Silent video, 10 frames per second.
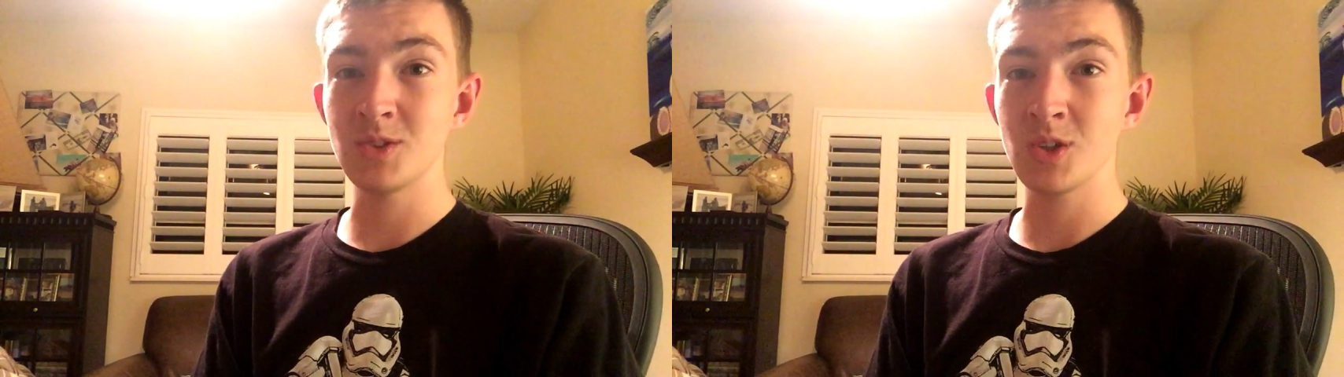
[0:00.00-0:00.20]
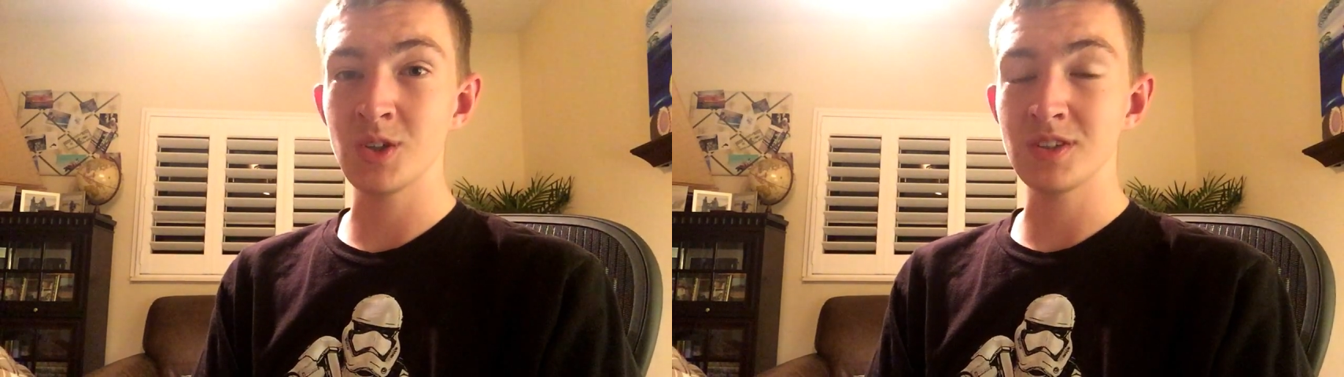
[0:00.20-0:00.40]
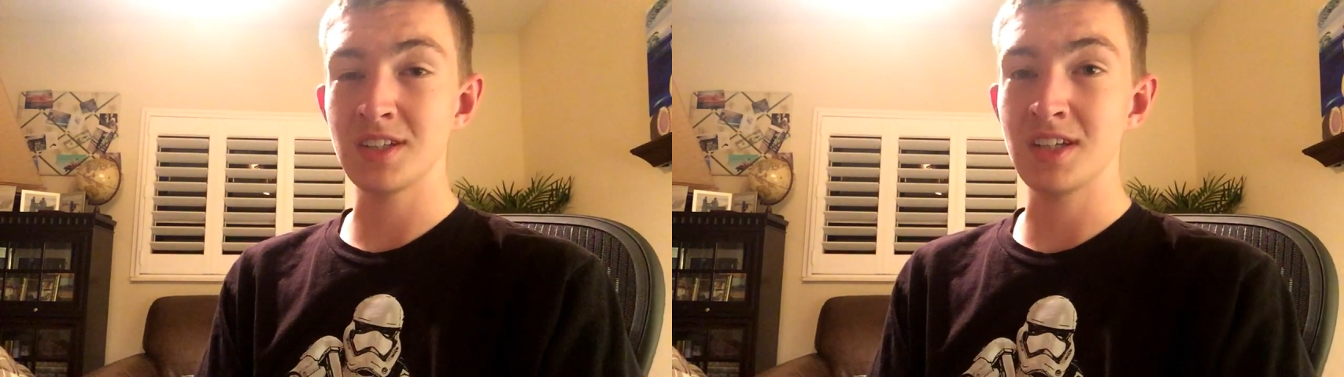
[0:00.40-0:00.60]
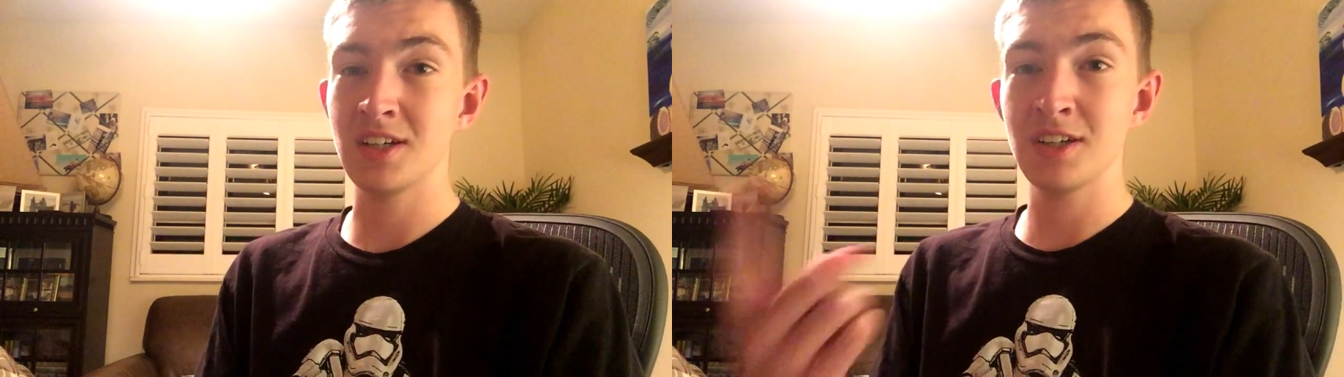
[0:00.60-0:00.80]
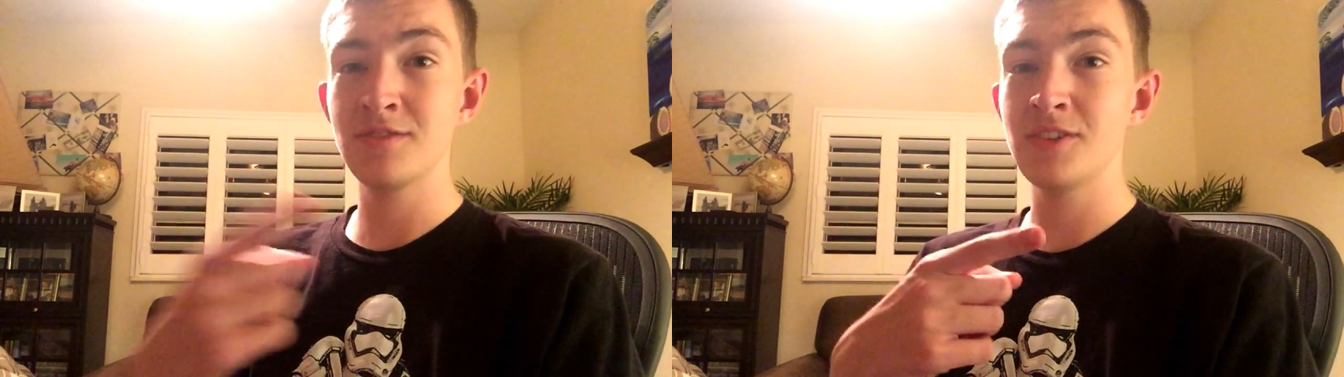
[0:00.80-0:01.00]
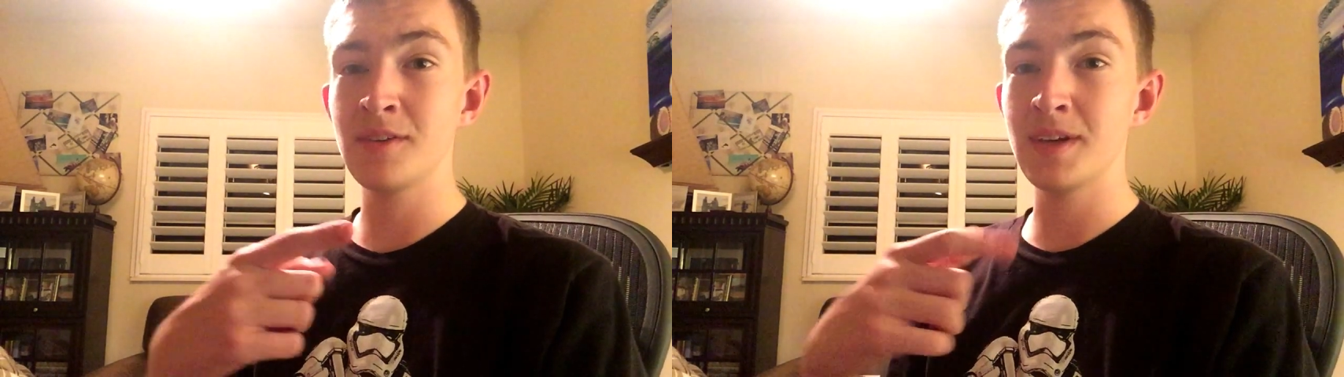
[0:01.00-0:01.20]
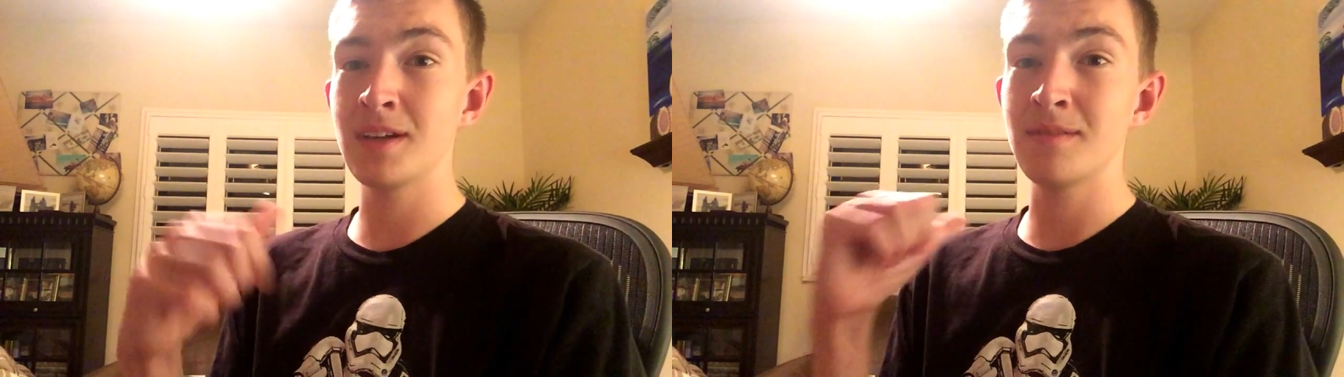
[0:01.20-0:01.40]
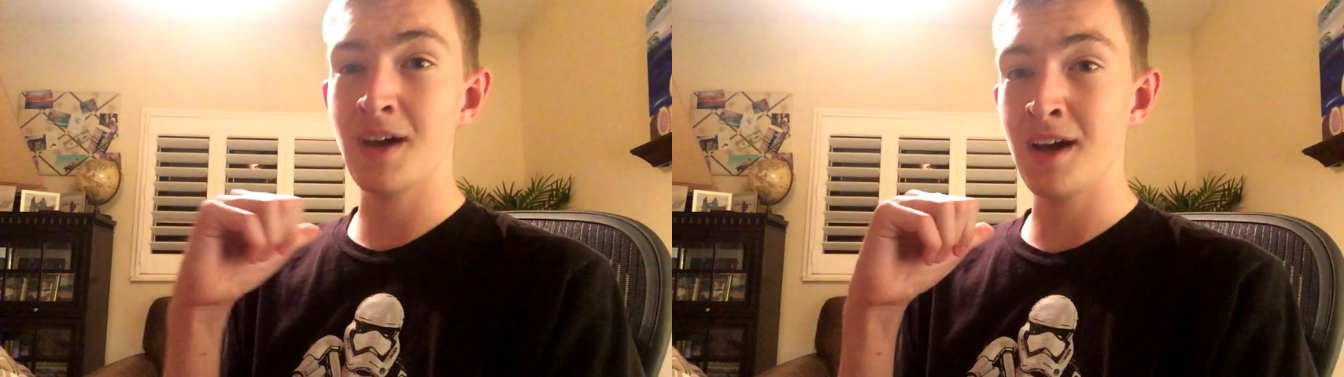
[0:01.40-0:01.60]
so you'll see her
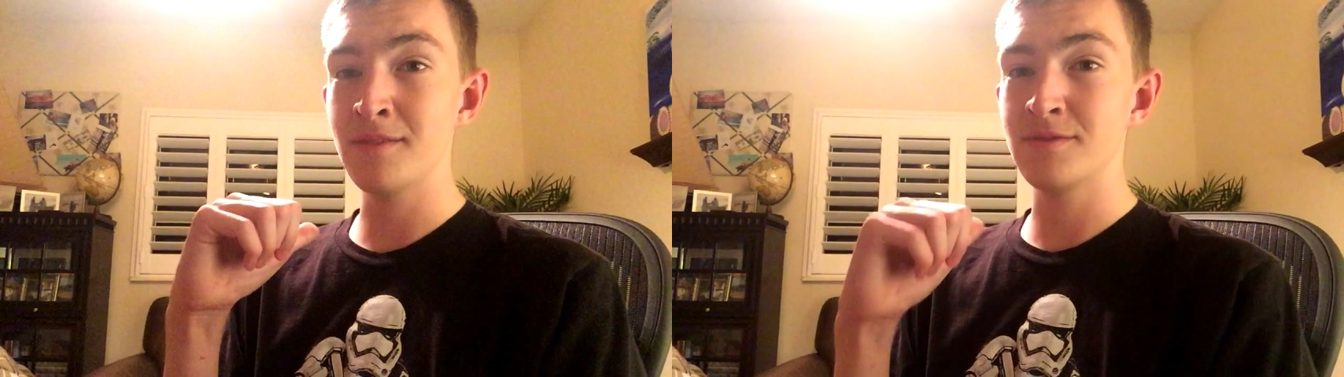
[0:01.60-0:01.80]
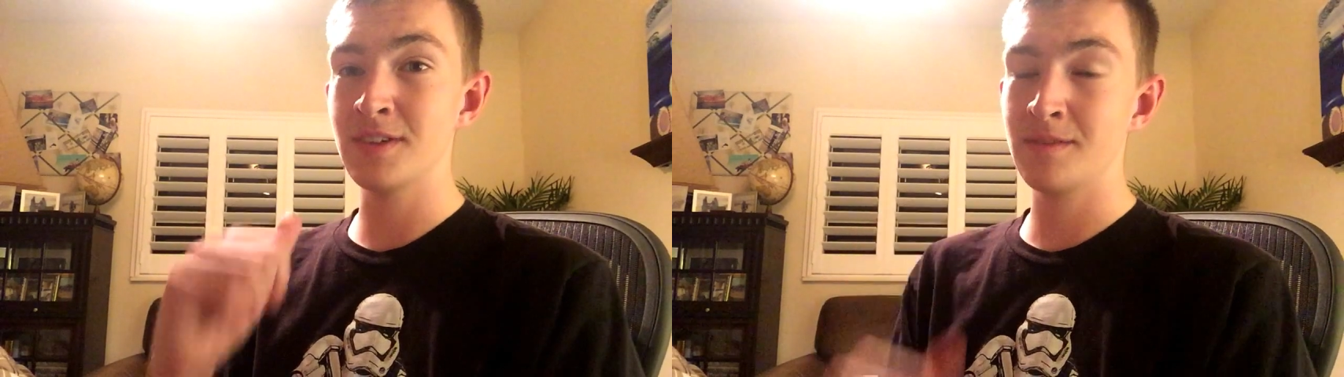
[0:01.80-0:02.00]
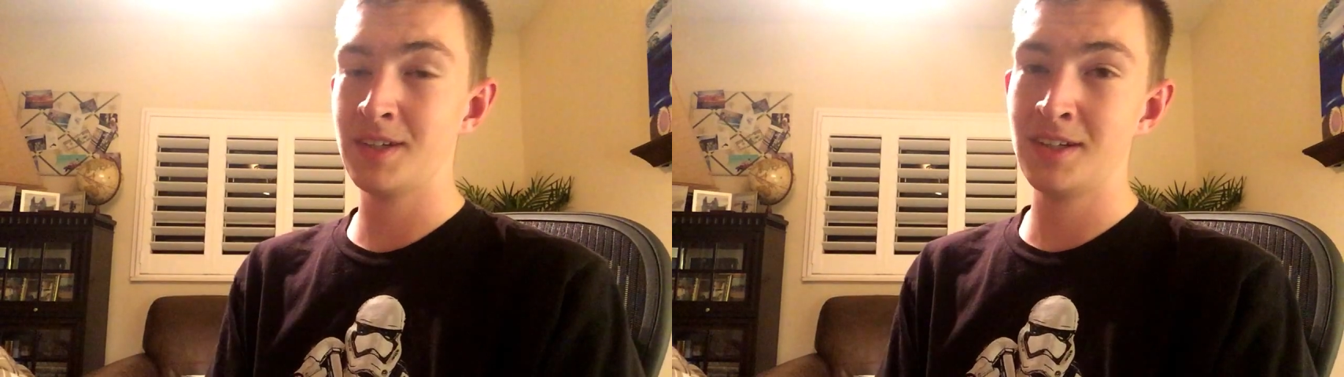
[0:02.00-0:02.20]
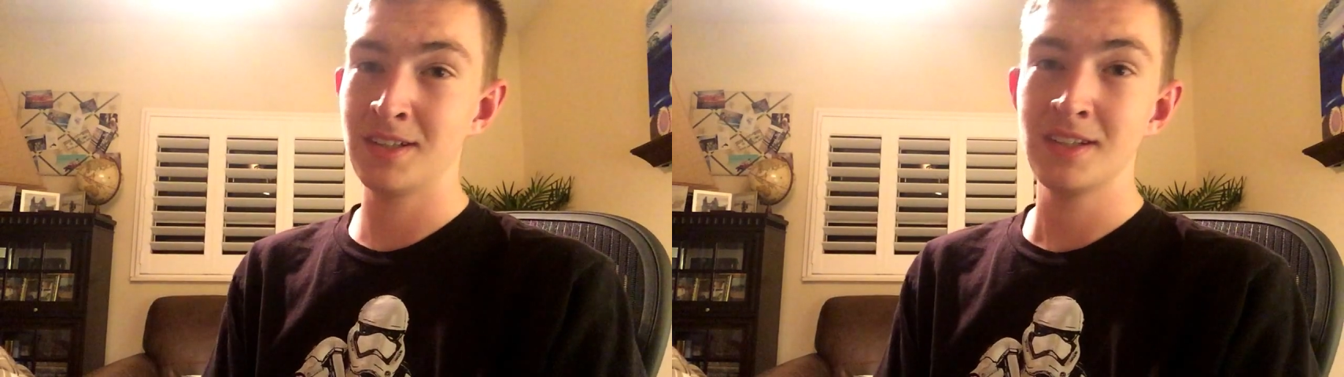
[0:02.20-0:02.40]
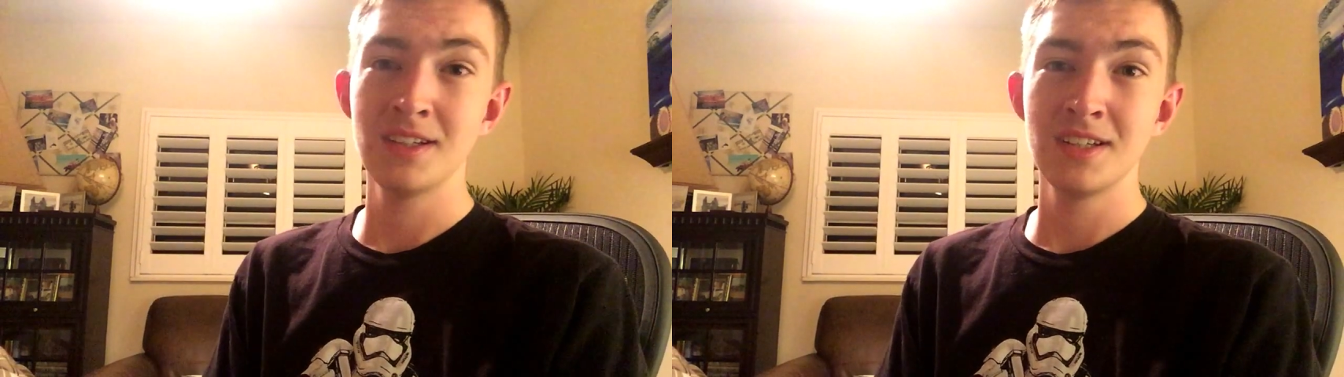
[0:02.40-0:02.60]
filming and I'm filming.